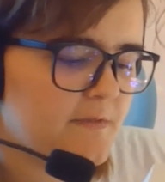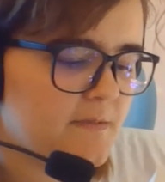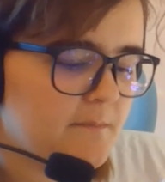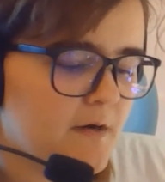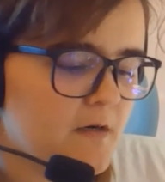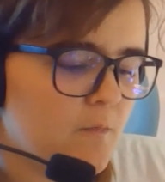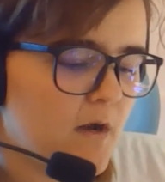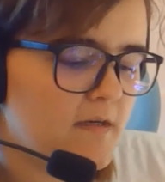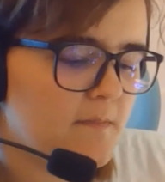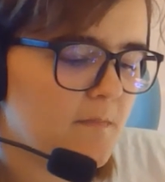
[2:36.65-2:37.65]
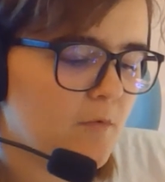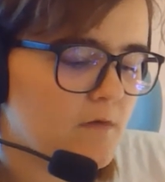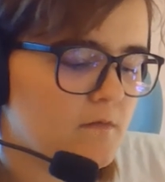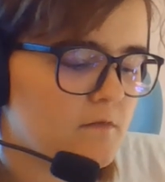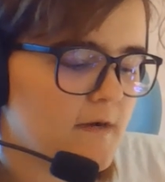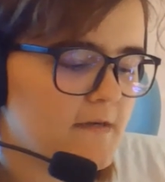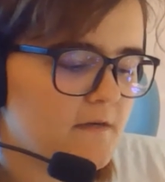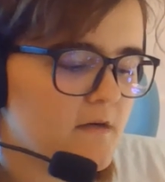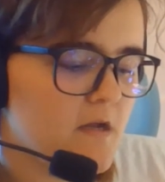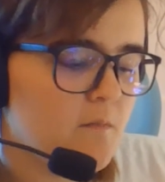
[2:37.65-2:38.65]
but the Mark Watney Memorial
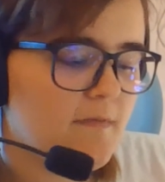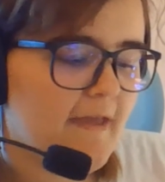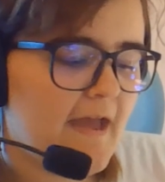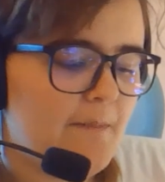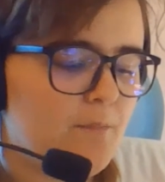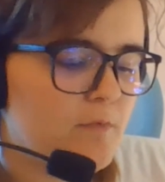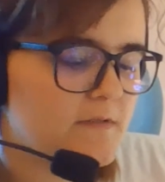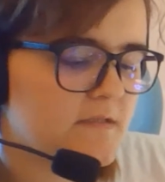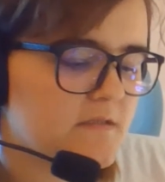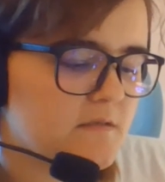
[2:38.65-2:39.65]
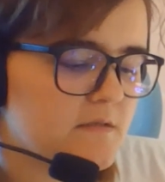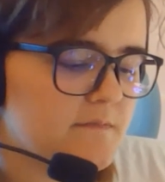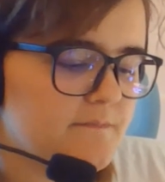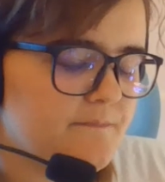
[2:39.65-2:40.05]
Crater where the HAB once stood.